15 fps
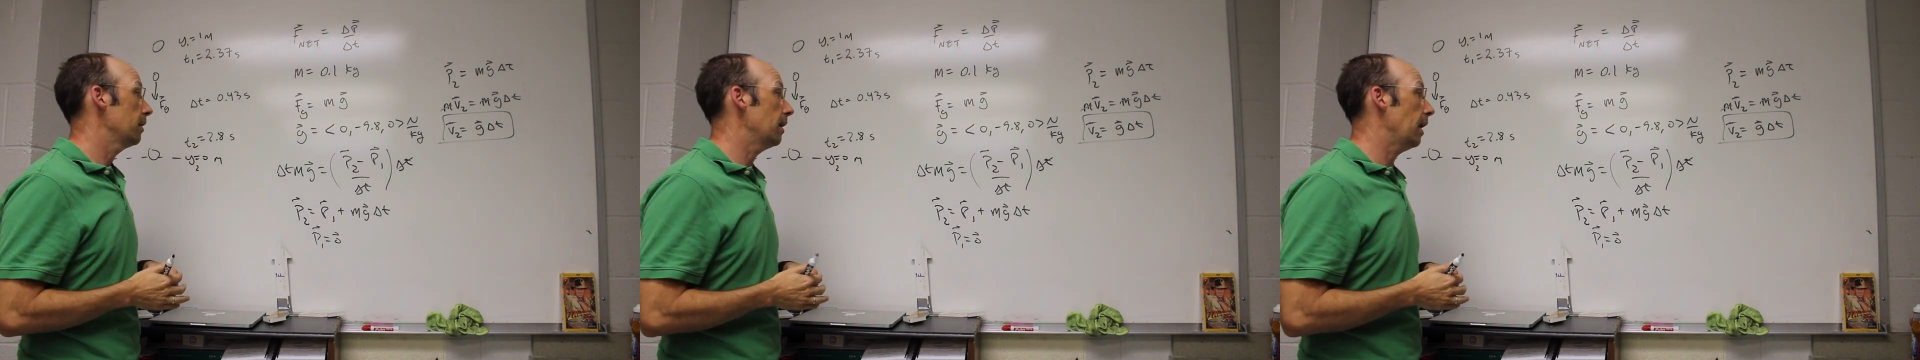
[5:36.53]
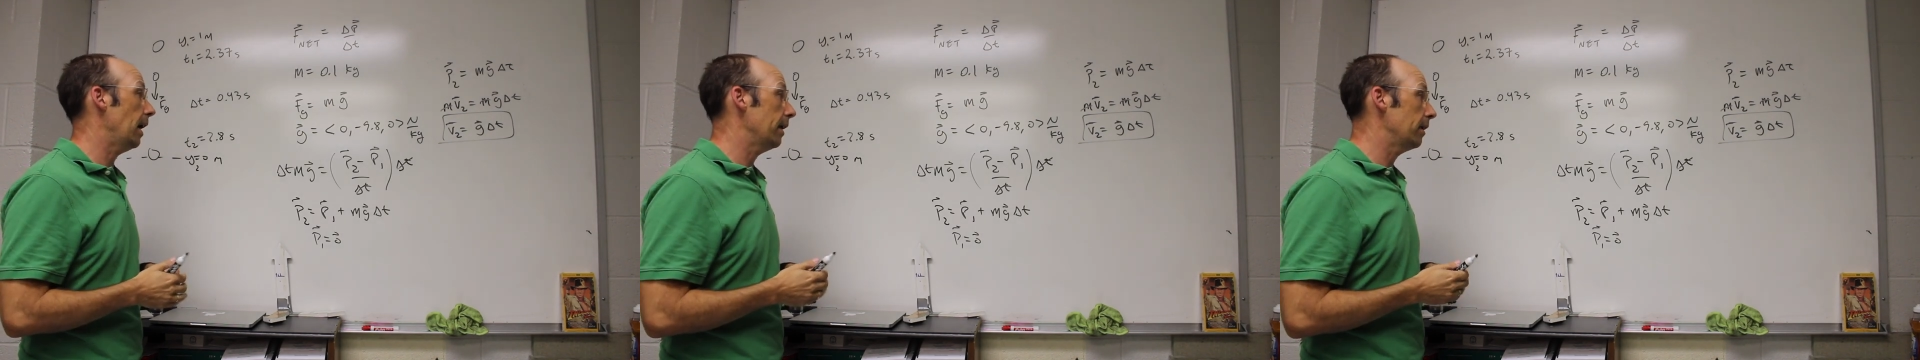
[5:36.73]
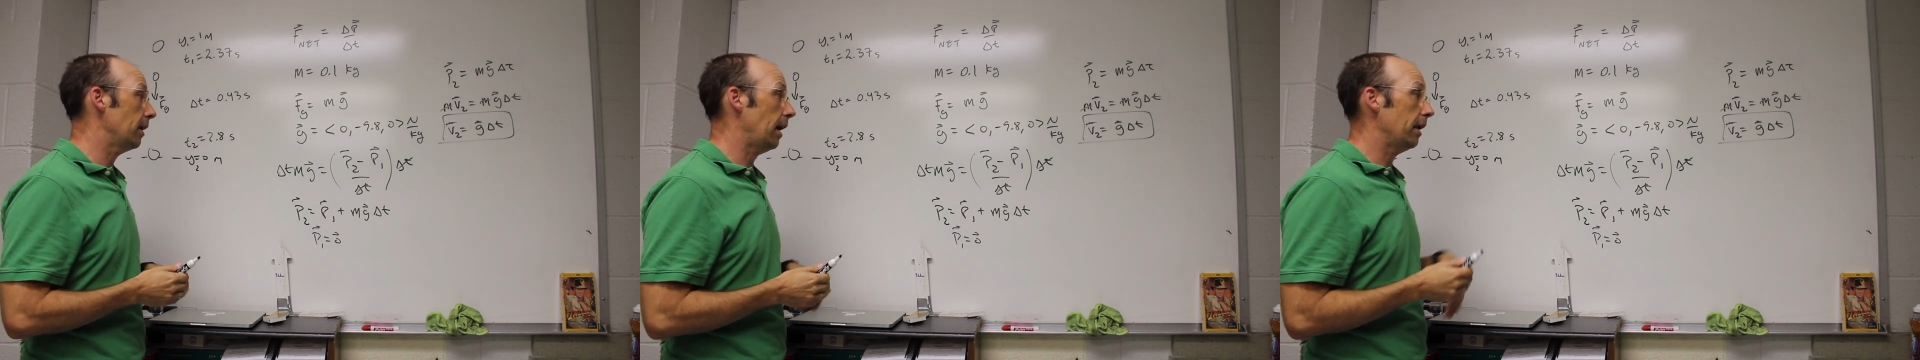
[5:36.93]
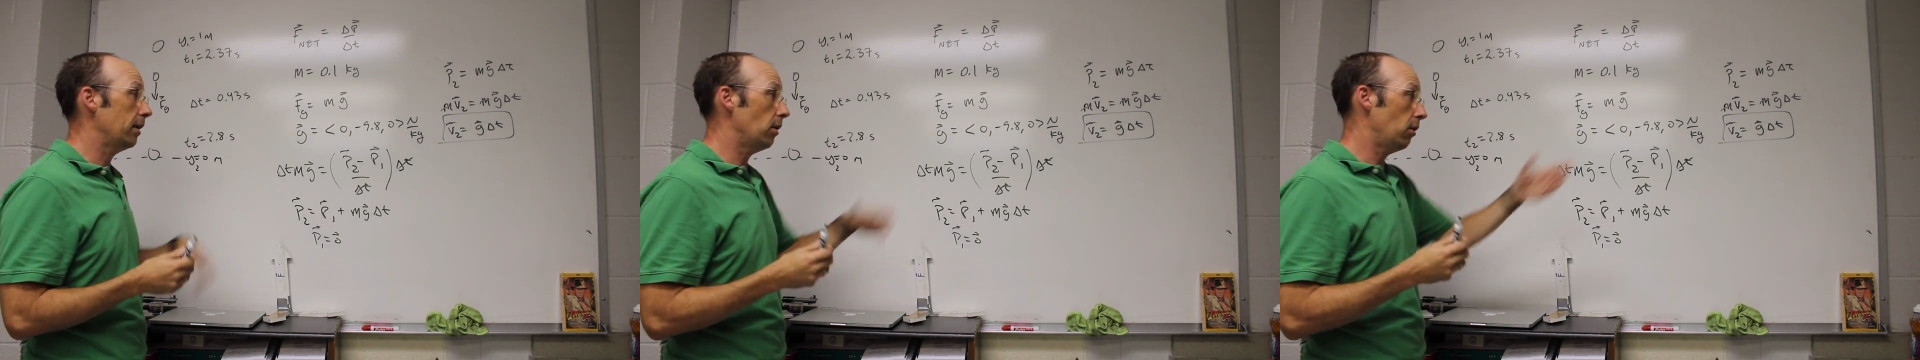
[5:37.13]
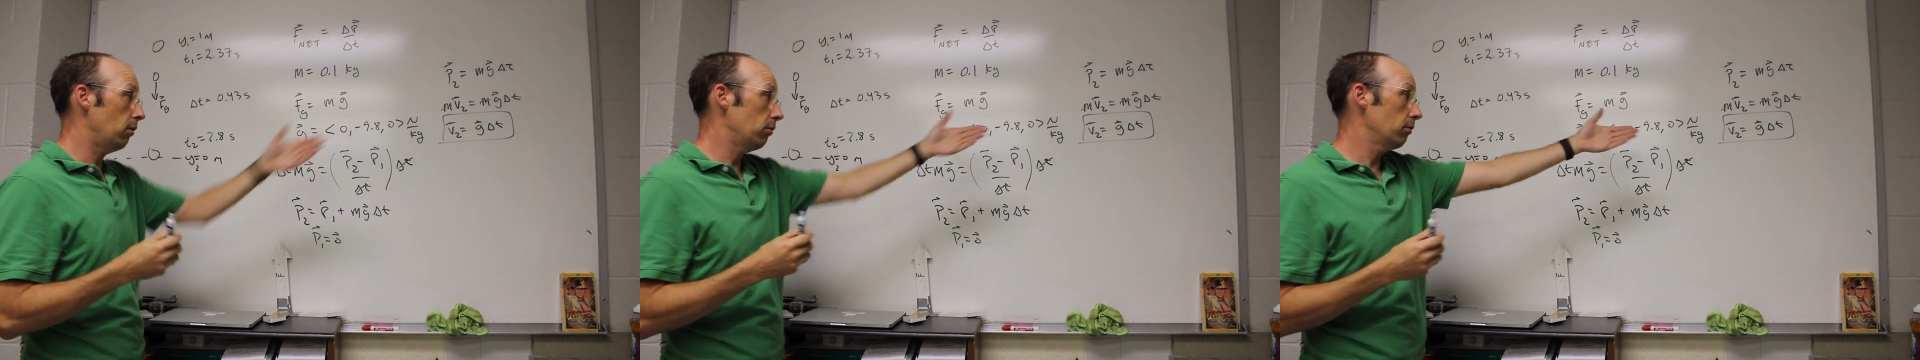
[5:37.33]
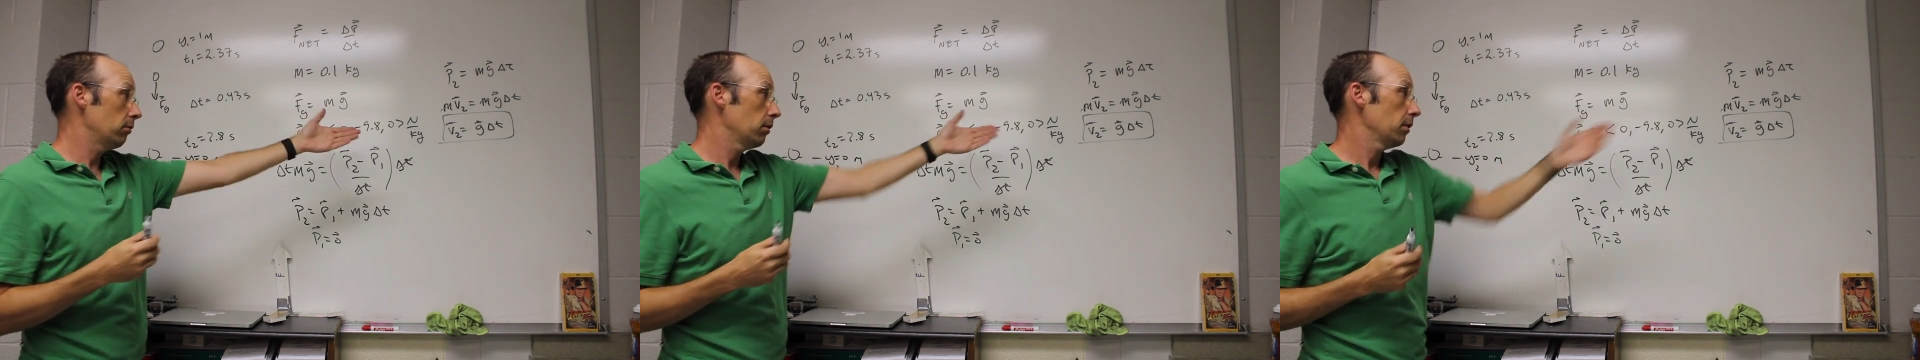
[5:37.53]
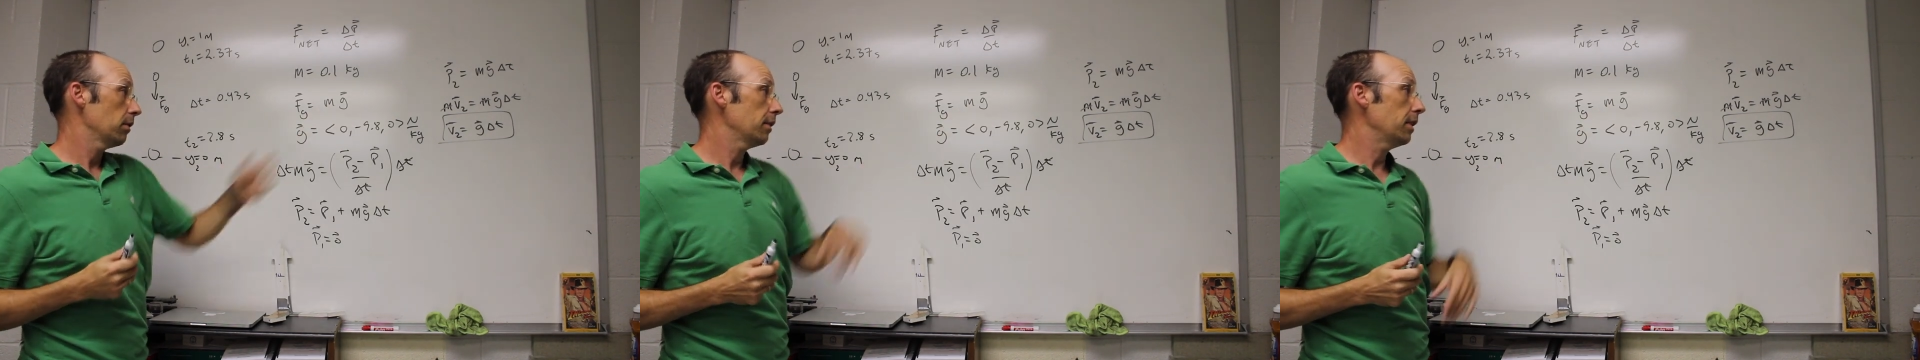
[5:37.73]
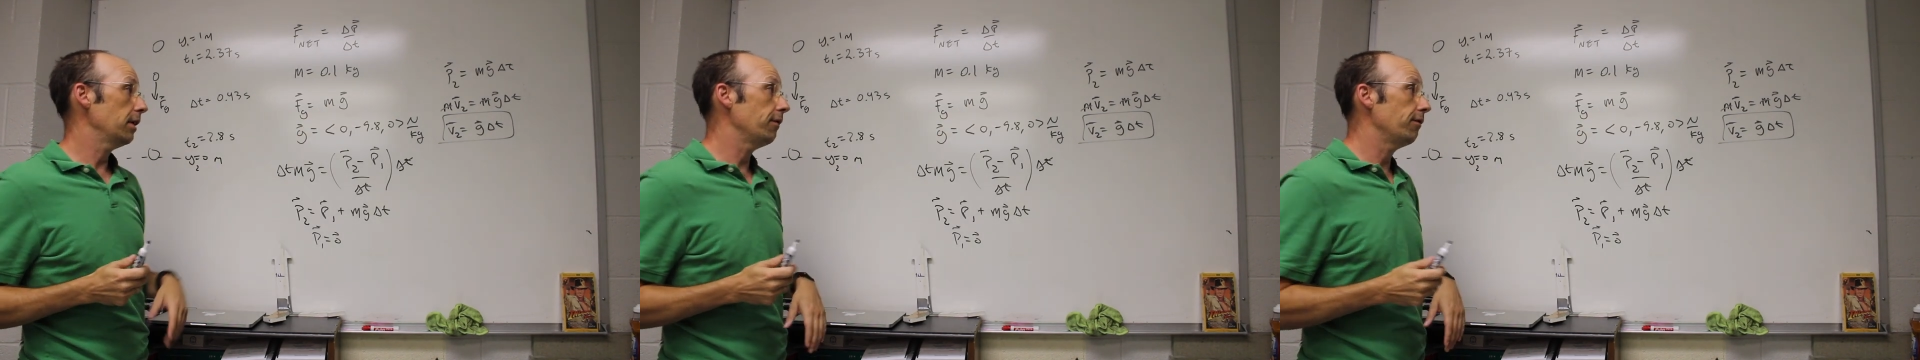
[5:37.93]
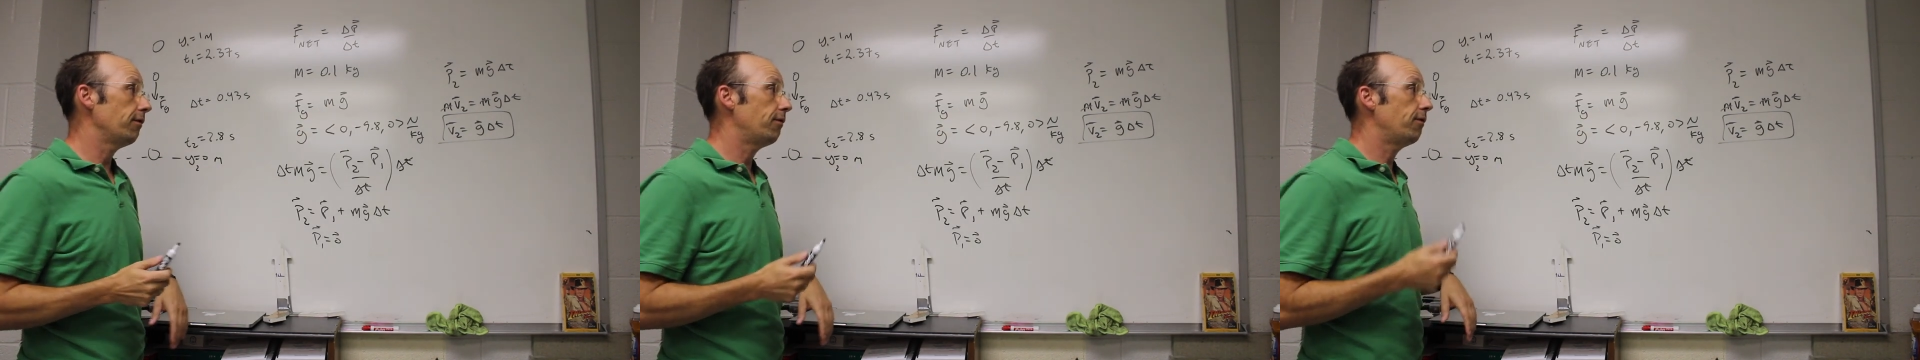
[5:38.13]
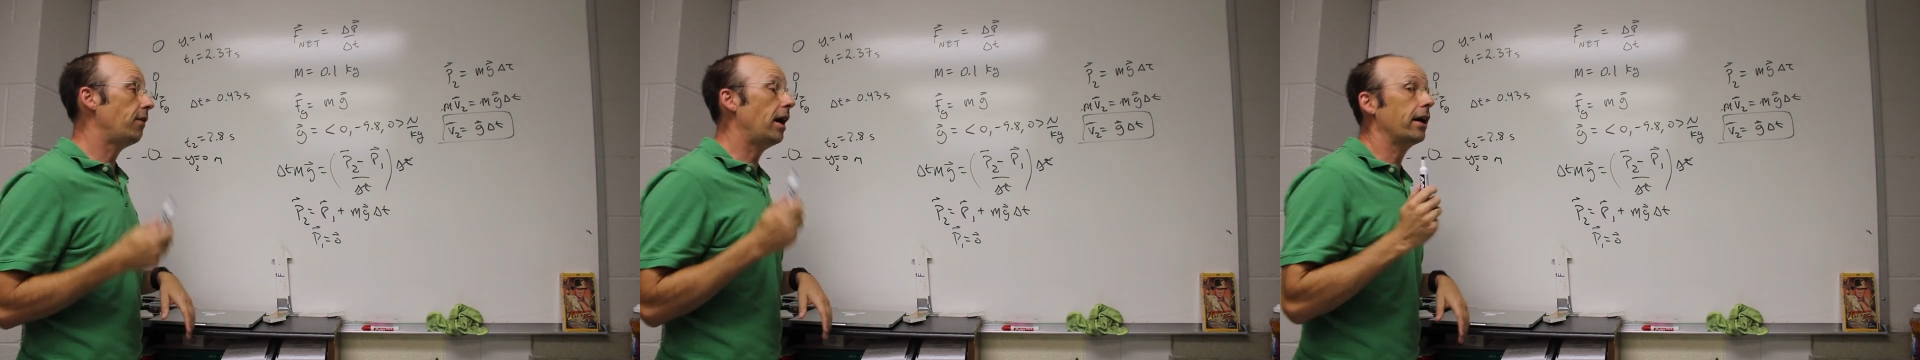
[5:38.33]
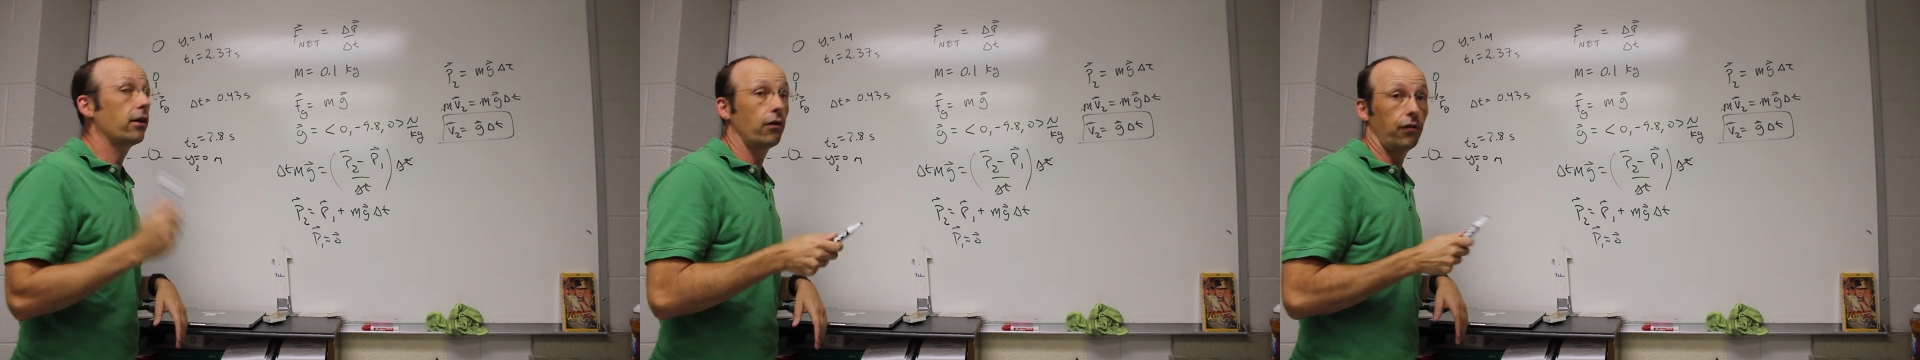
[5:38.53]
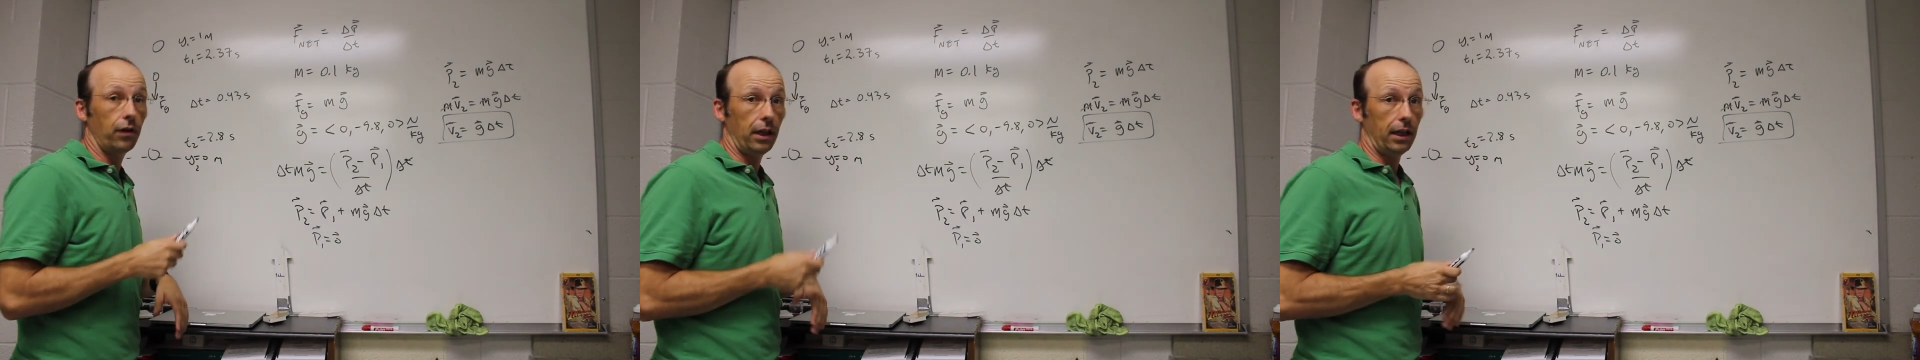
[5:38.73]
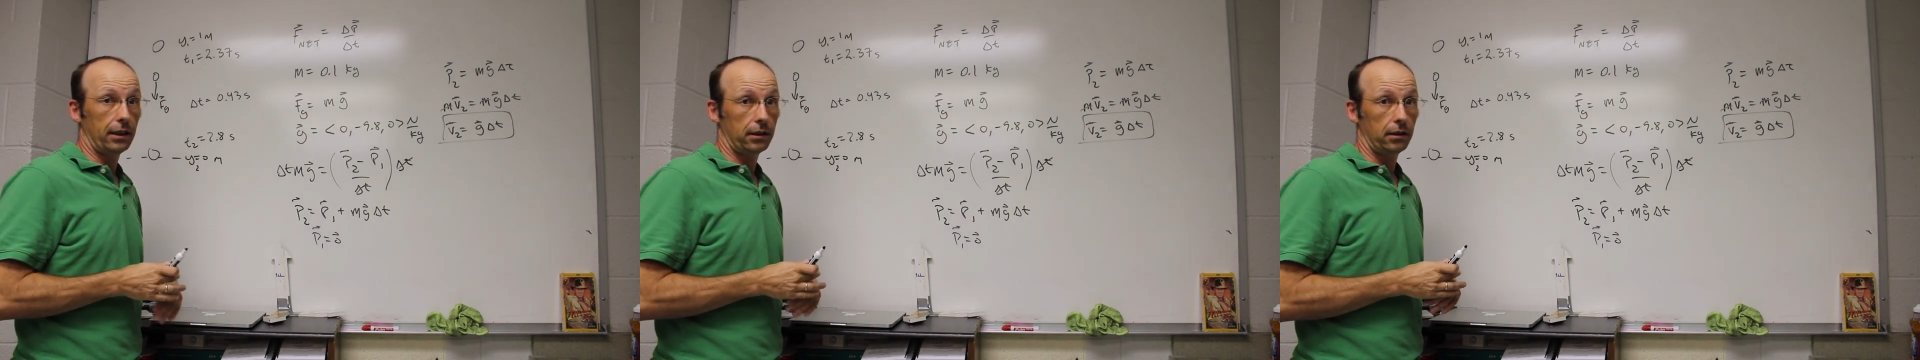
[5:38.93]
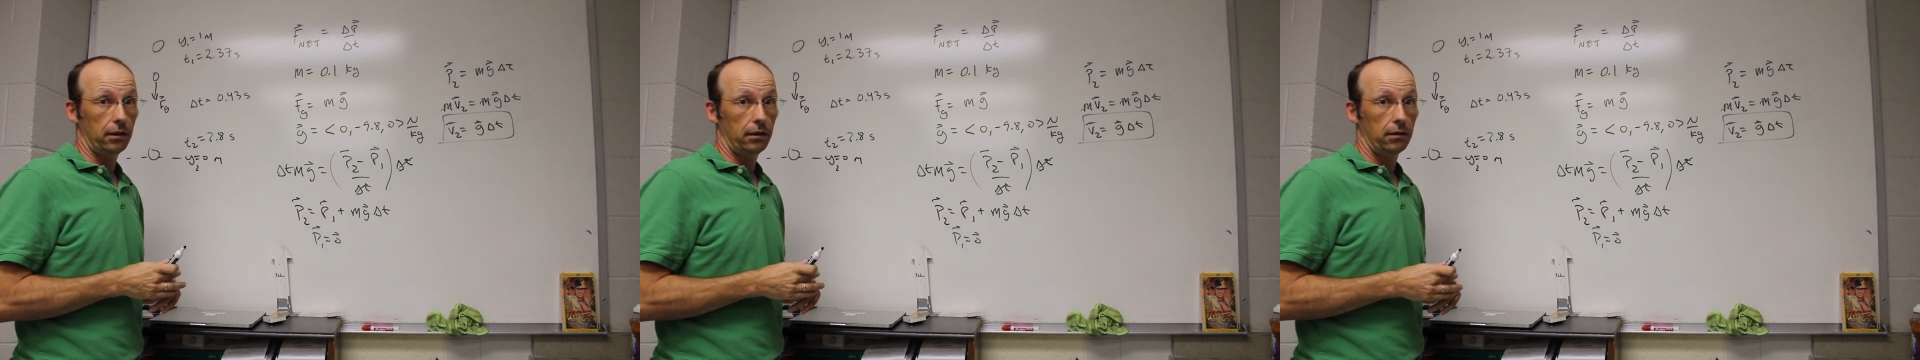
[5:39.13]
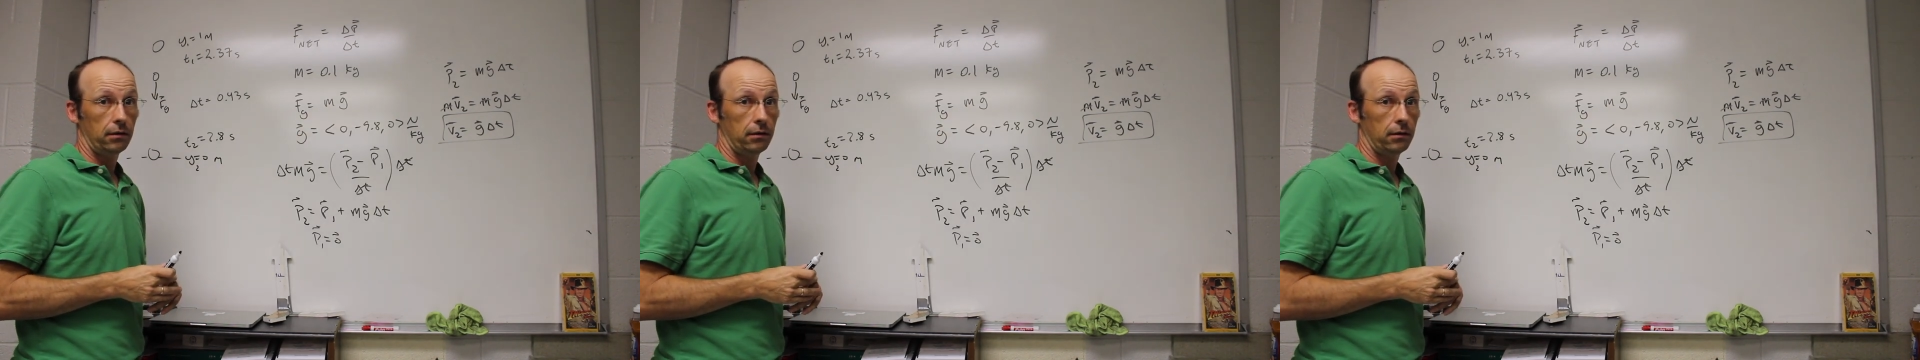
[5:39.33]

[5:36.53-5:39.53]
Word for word: Then I, I know the final velocity.